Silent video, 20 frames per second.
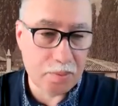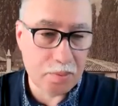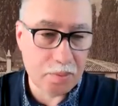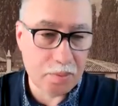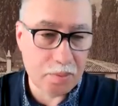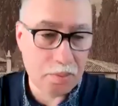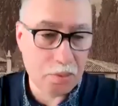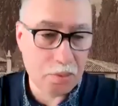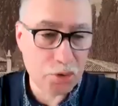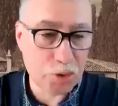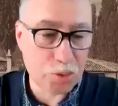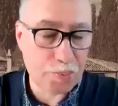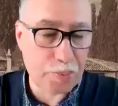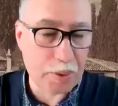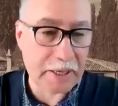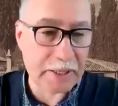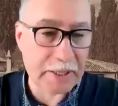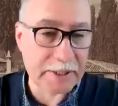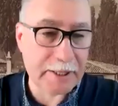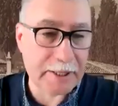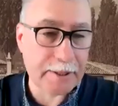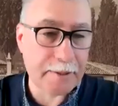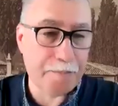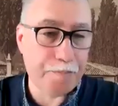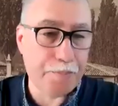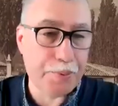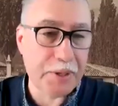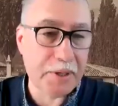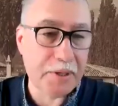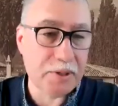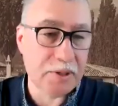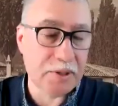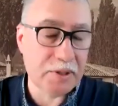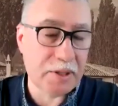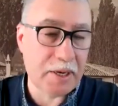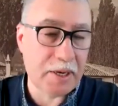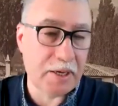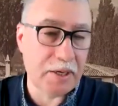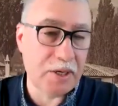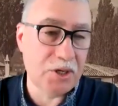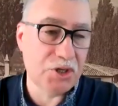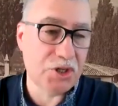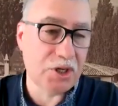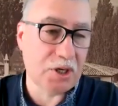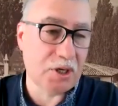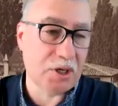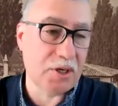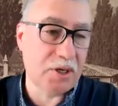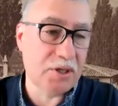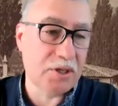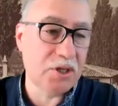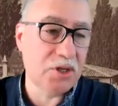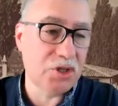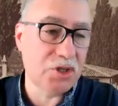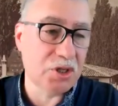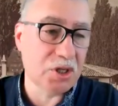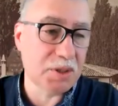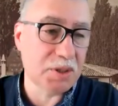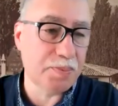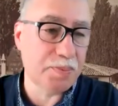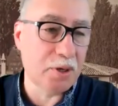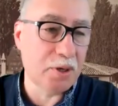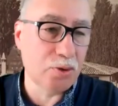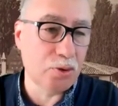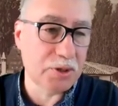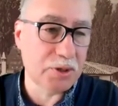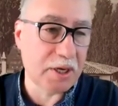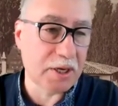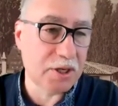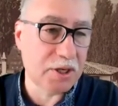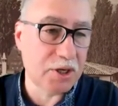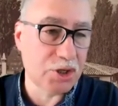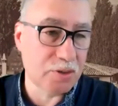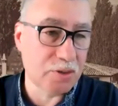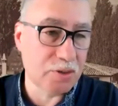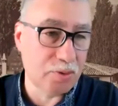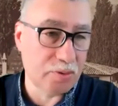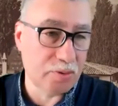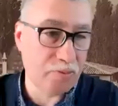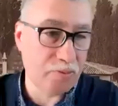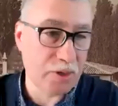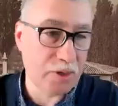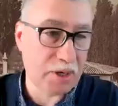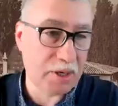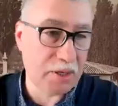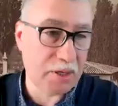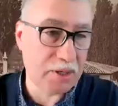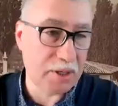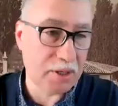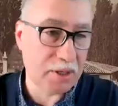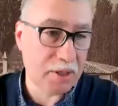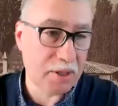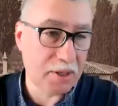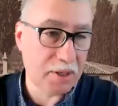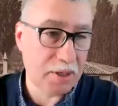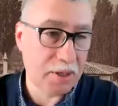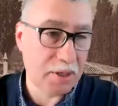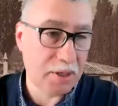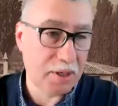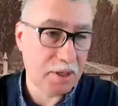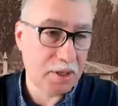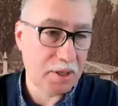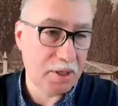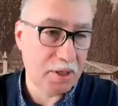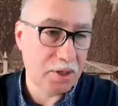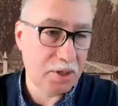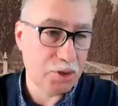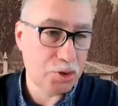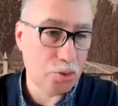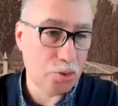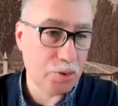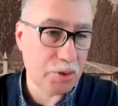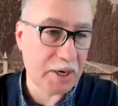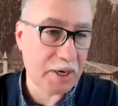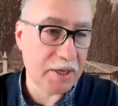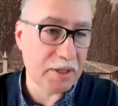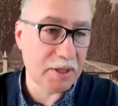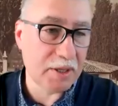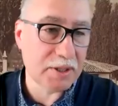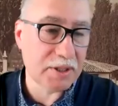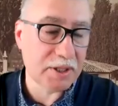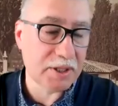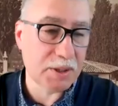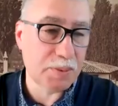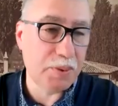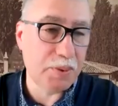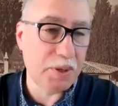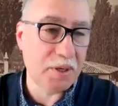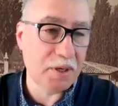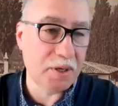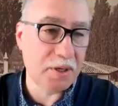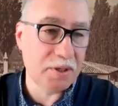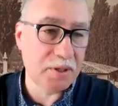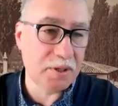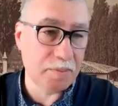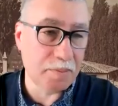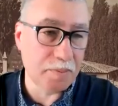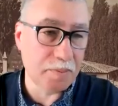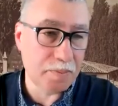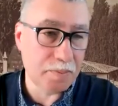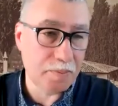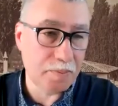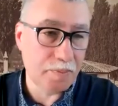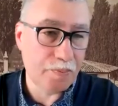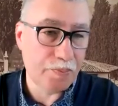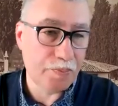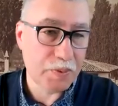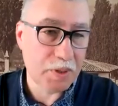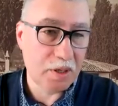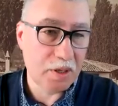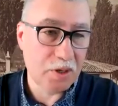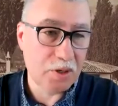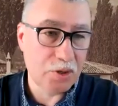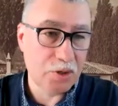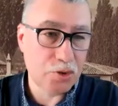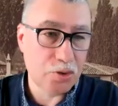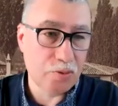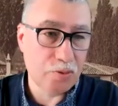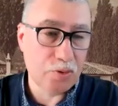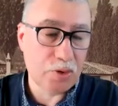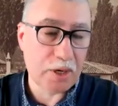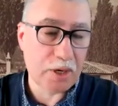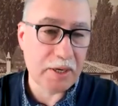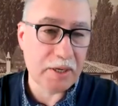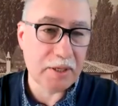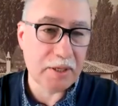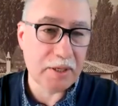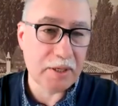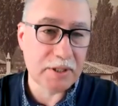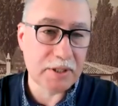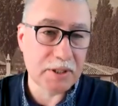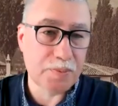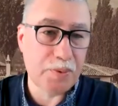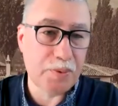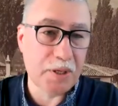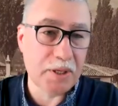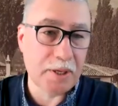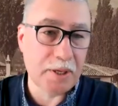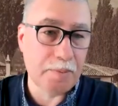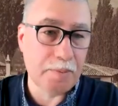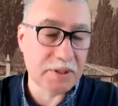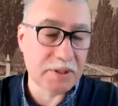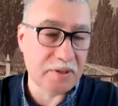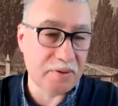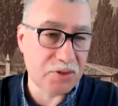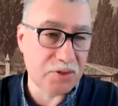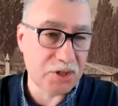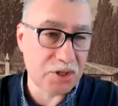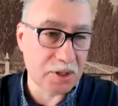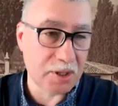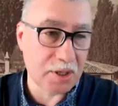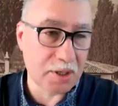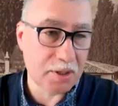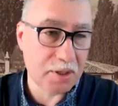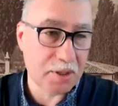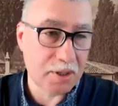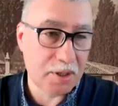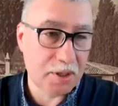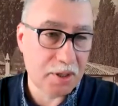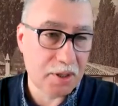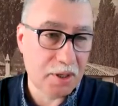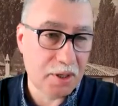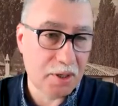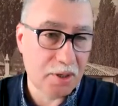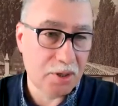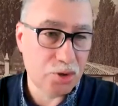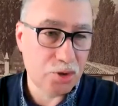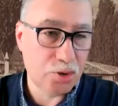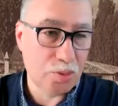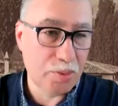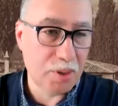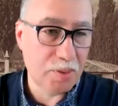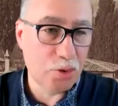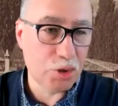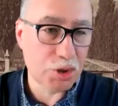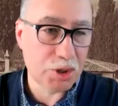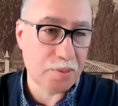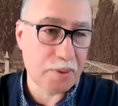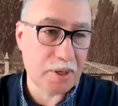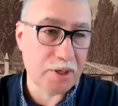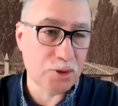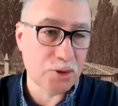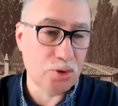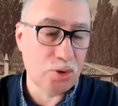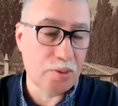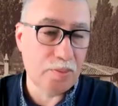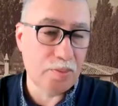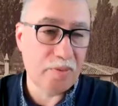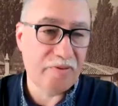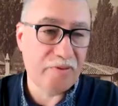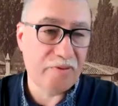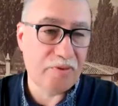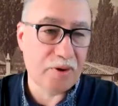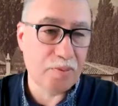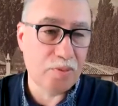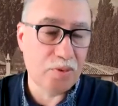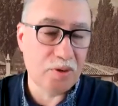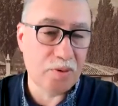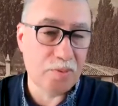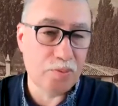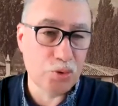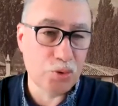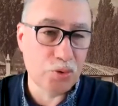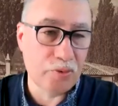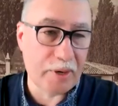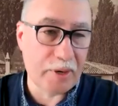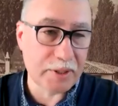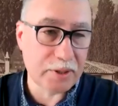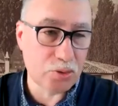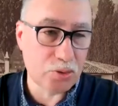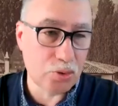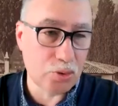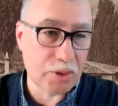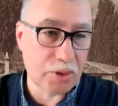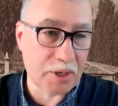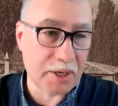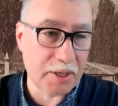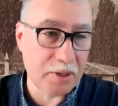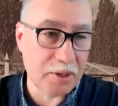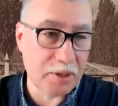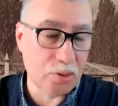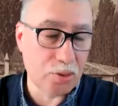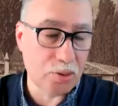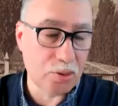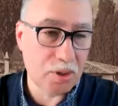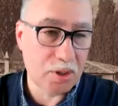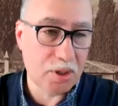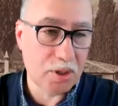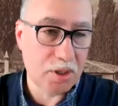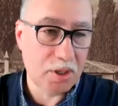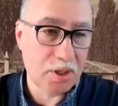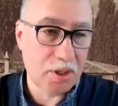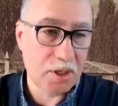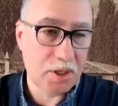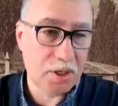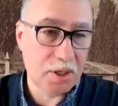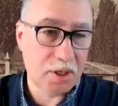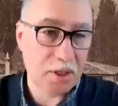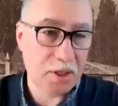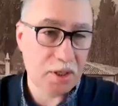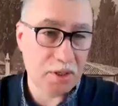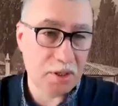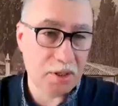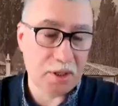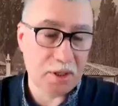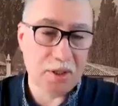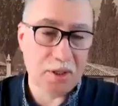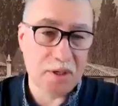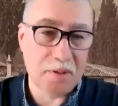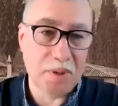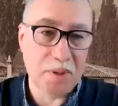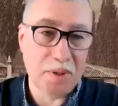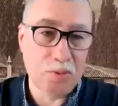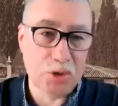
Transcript: set an example for other ethnic communities living in Ukraine, that Ukraine is a shared home, that Ukraine is a shared homeland, that we can build this country together, and we can,